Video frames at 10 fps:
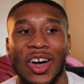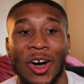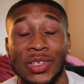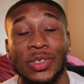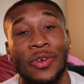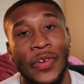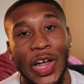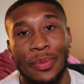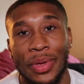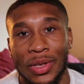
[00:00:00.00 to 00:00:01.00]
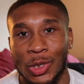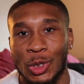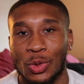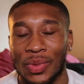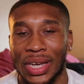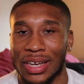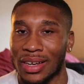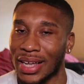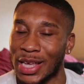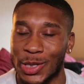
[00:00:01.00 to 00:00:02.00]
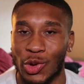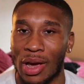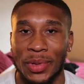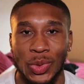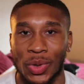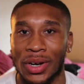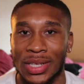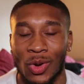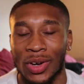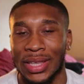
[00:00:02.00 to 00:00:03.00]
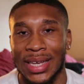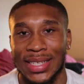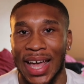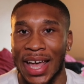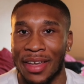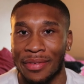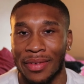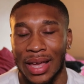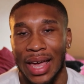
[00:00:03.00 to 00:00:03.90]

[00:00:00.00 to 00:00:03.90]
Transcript: Also, follow me on social media. Instagram and Twitter, that's the only things I have.